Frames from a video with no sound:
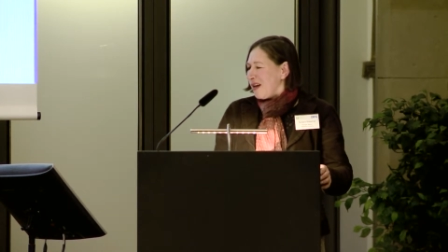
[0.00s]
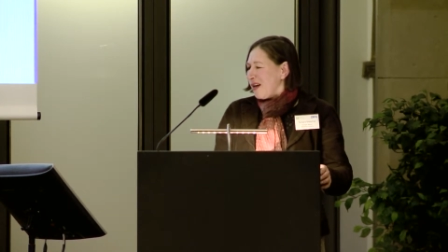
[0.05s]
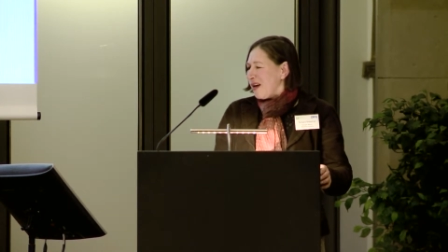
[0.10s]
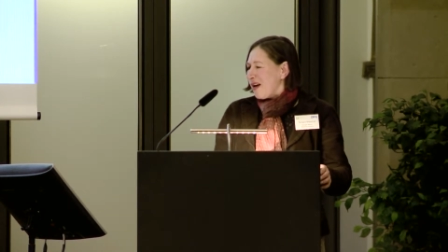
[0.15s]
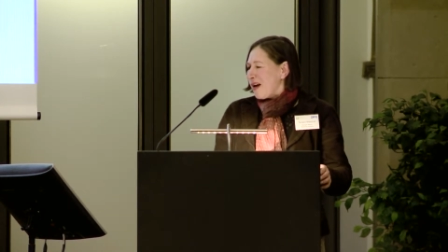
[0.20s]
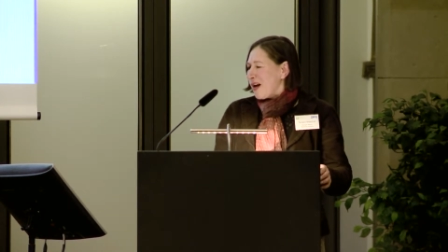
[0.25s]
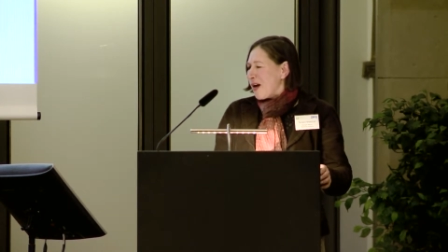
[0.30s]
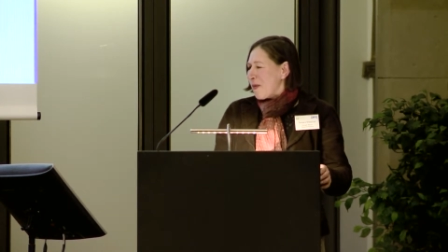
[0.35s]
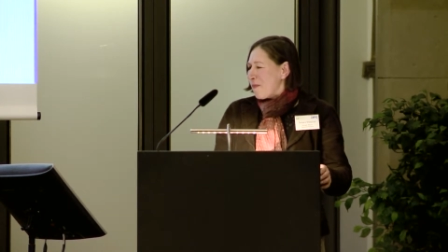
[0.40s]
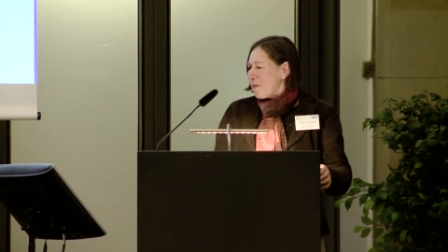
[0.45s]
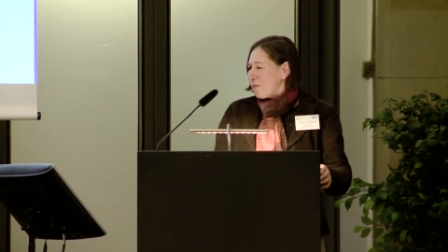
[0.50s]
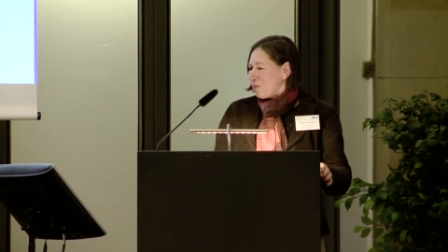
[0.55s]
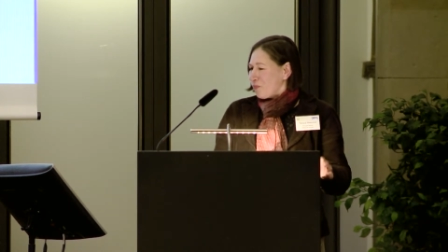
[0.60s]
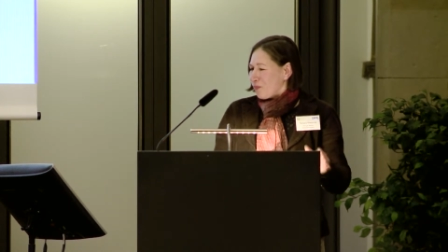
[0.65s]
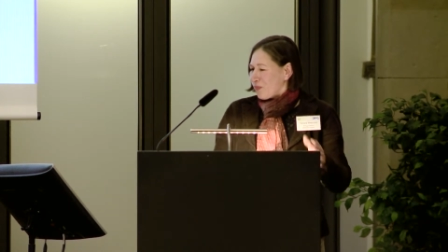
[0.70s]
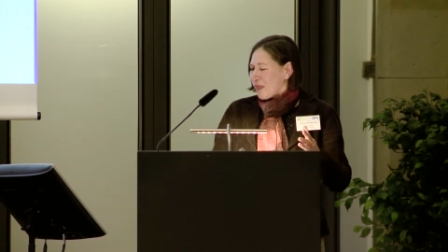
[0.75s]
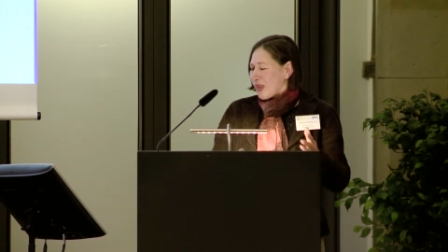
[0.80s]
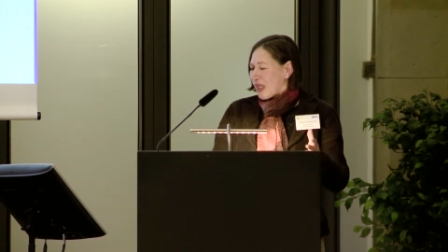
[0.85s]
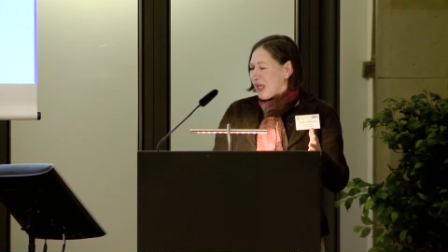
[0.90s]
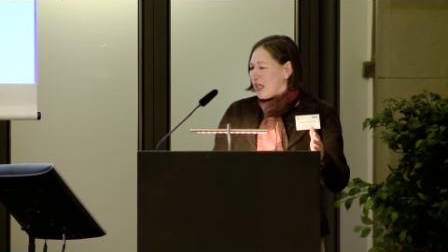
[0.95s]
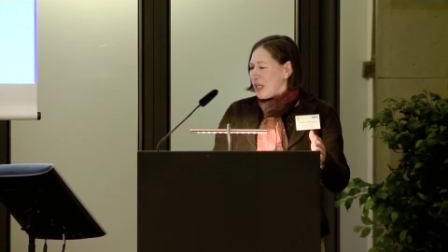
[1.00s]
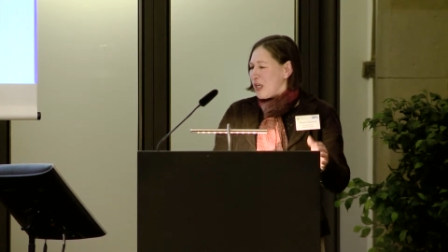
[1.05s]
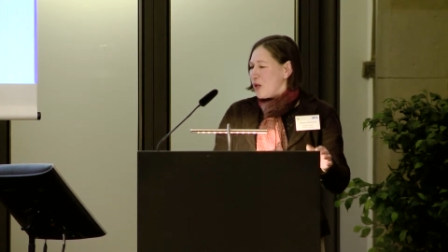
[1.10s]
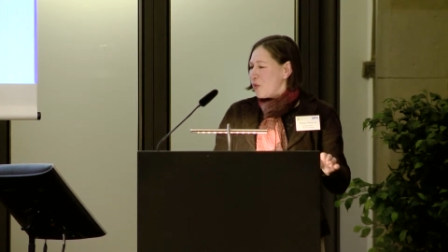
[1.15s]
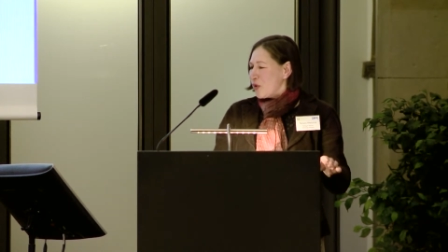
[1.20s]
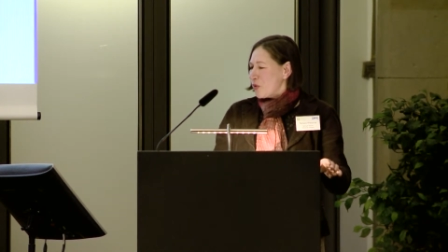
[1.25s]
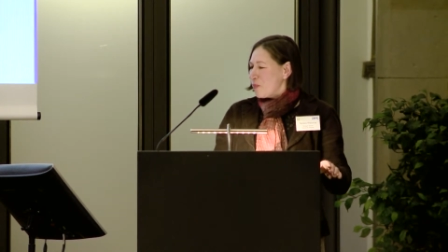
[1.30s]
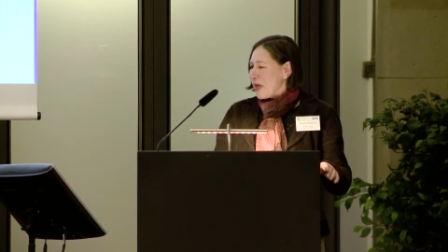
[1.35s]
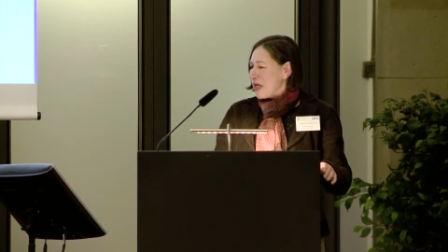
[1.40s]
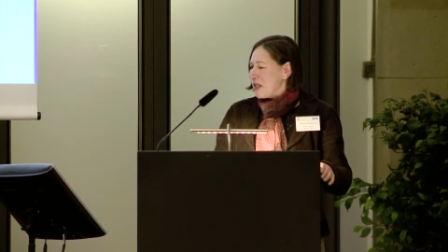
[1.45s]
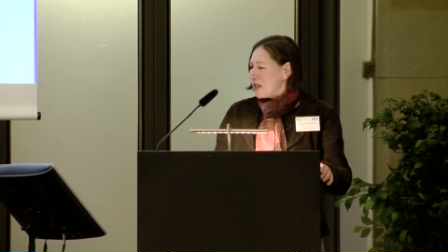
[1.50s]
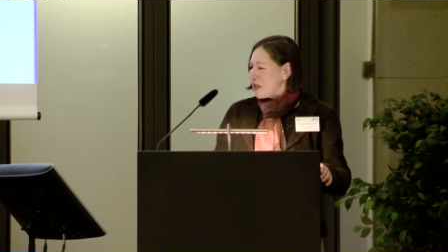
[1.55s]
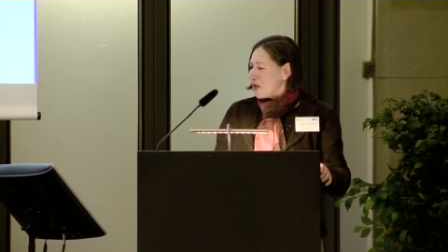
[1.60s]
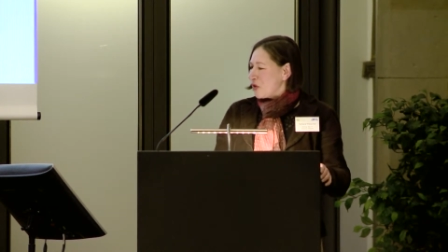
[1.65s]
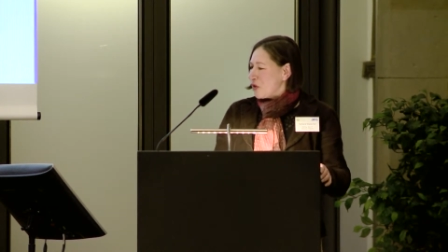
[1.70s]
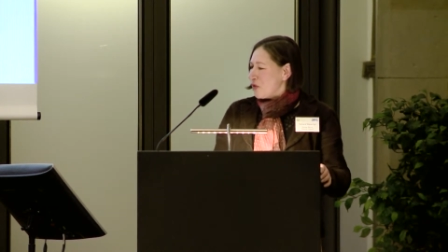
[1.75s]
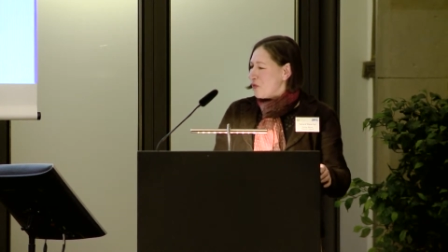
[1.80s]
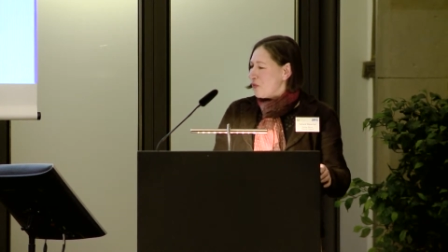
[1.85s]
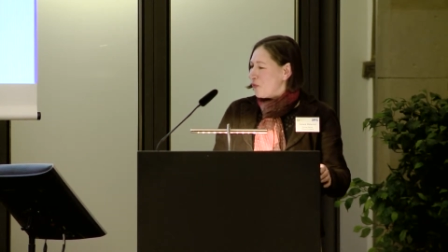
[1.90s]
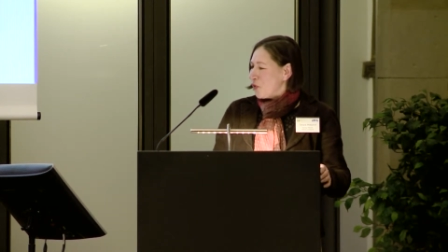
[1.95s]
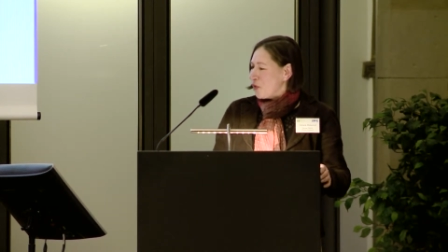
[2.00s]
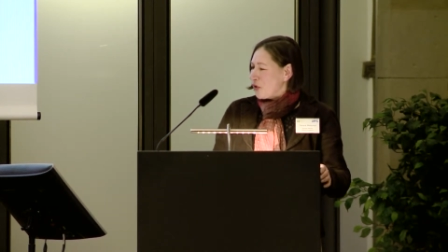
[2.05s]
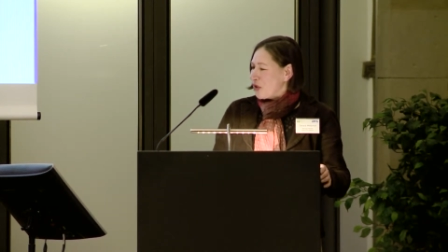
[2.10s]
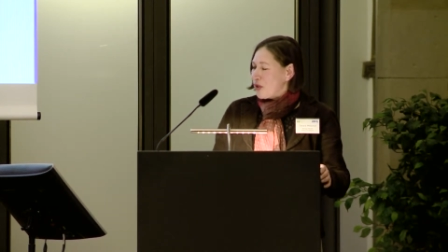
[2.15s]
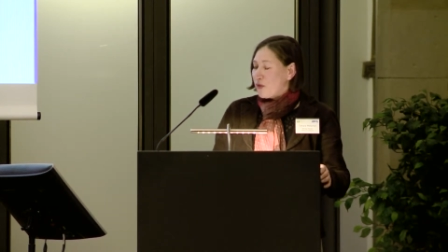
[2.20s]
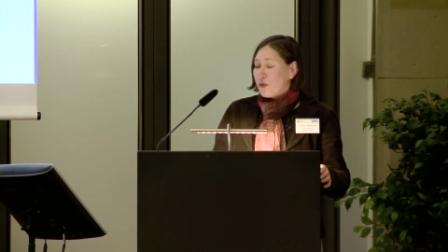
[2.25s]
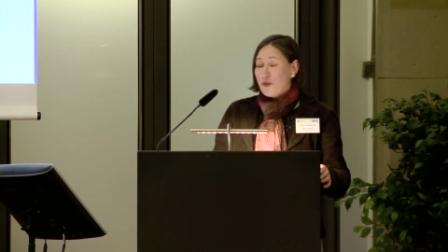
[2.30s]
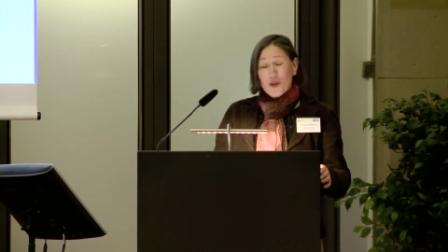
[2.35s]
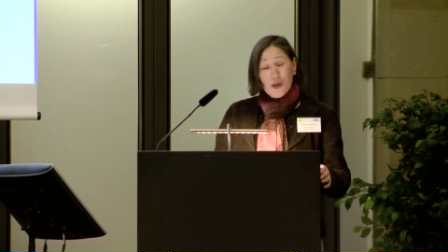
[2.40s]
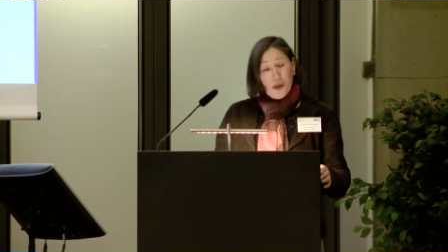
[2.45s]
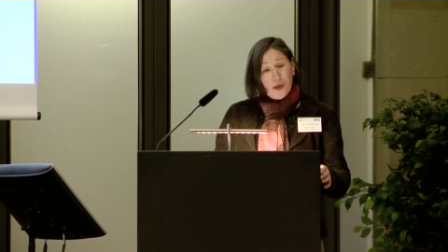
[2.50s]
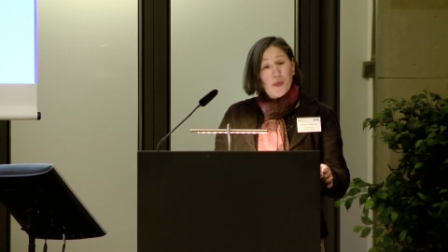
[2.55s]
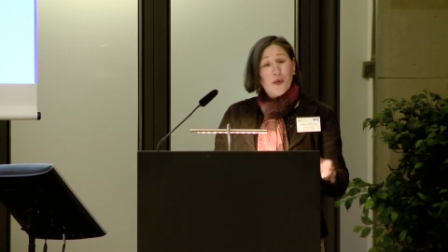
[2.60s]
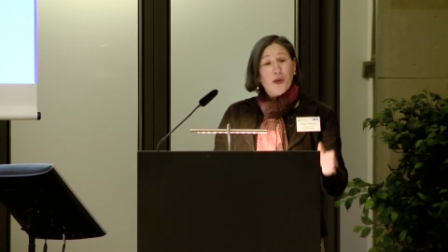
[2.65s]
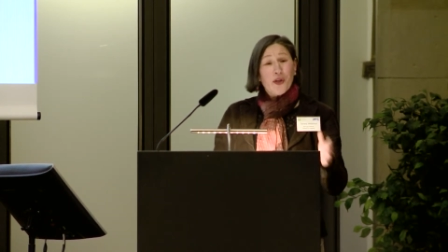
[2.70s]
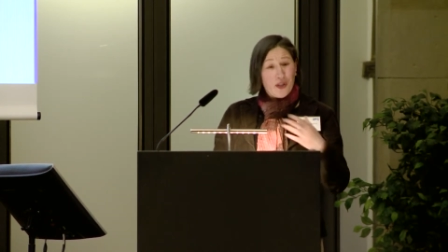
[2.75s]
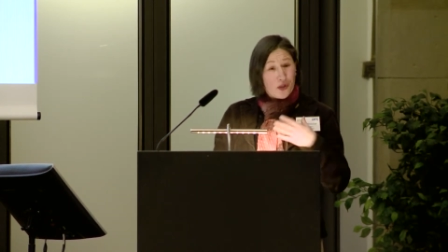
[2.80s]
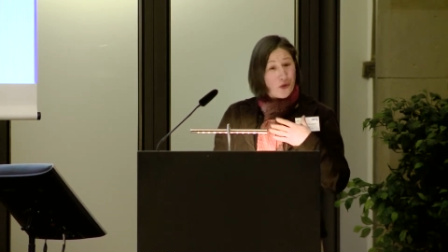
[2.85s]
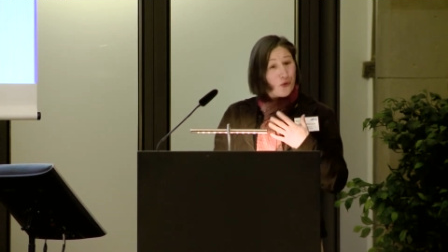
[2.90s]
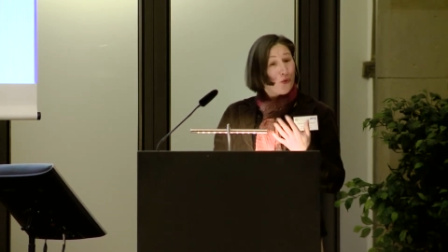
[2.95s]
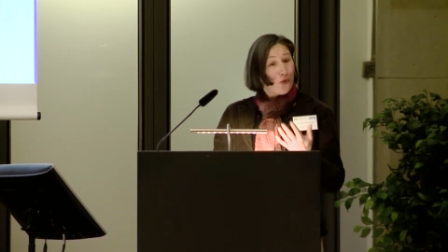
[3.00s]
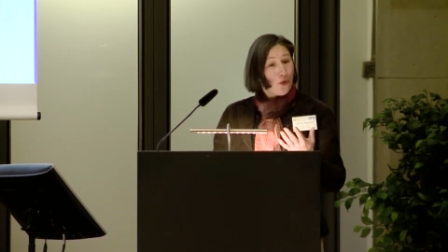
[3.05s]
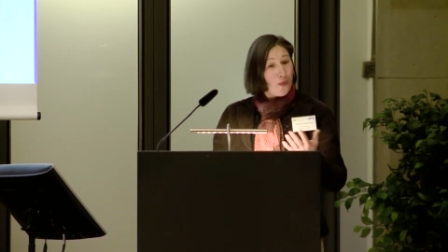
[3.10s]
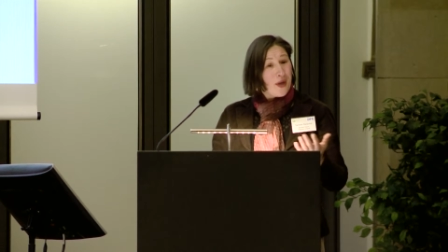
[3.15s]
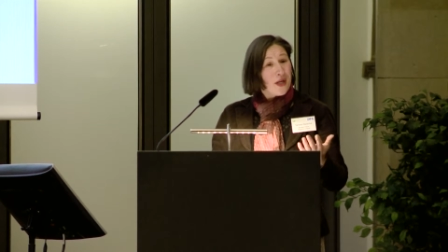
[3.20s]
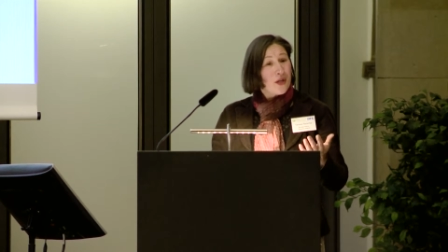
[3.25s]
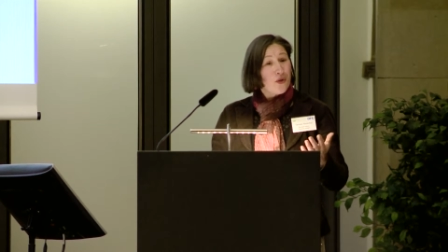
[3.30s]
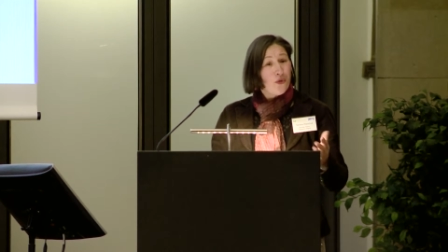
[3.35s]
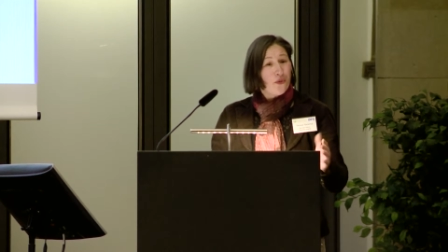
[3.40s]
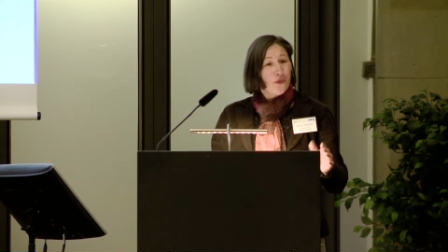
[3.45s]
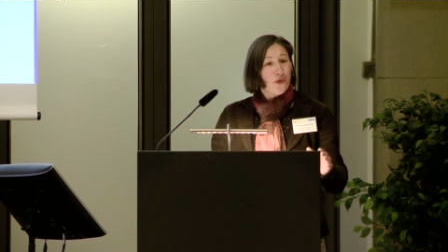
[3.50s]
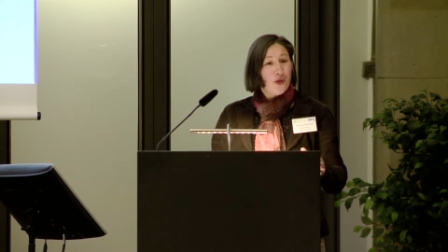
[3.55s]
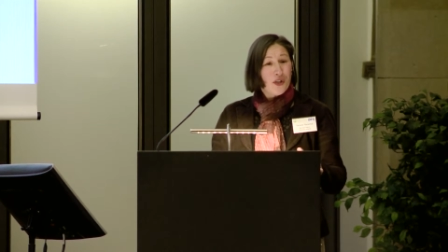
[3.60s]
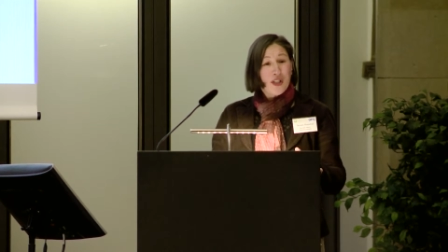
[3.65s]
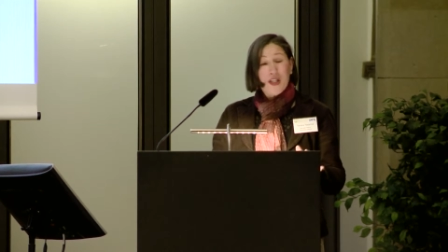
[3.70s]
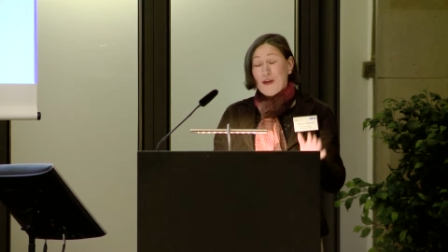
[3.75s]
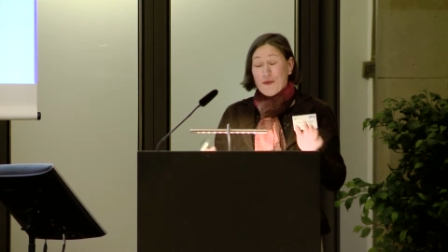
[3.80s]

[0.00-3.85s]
Um, he was based at the University of Tilburg, that's also my university.